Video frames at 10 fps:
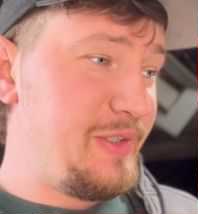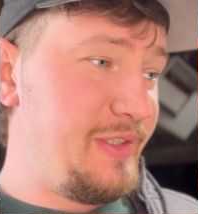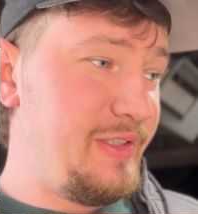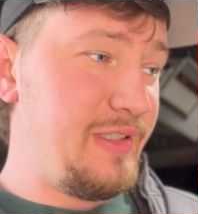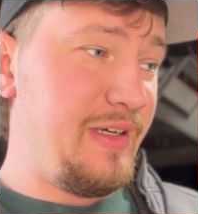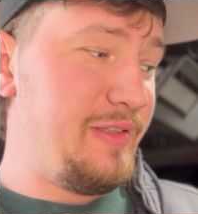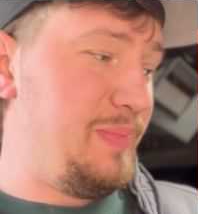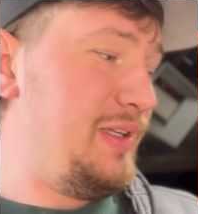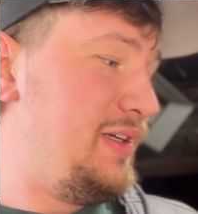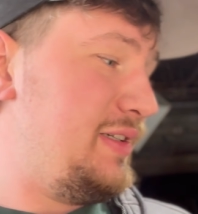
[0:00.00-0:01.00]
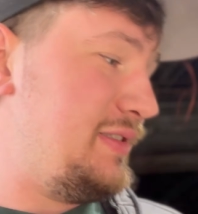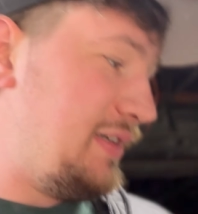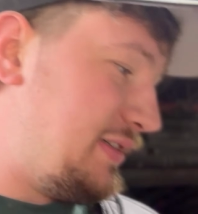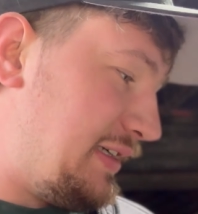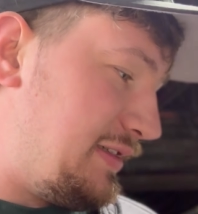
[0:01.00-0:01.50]
good. All the plugs
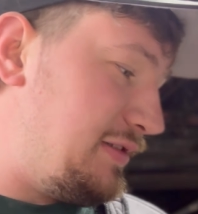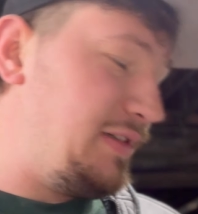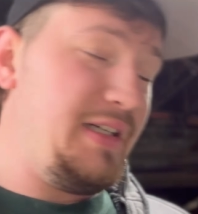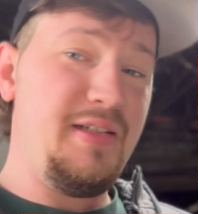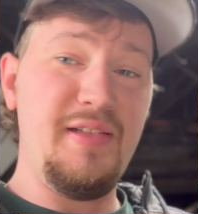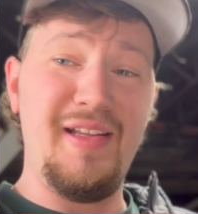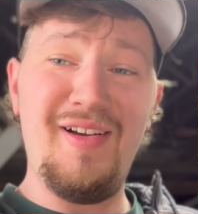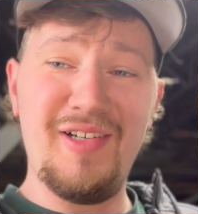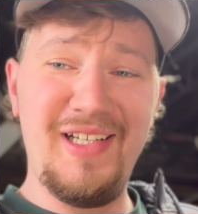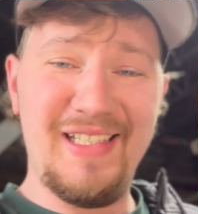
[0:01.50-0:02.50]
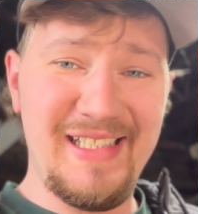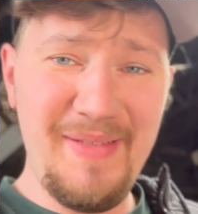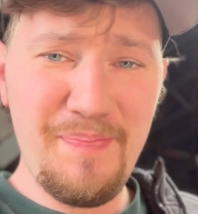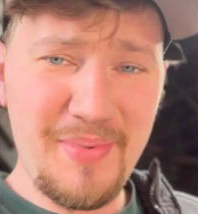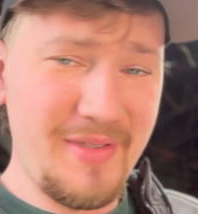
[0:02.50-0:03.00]
turned out all right. They all got
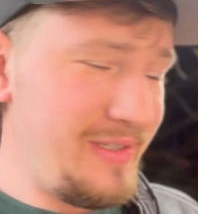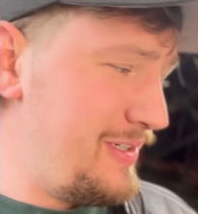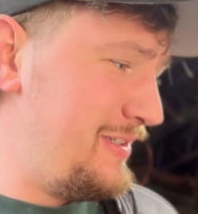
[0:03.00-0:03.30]
tips.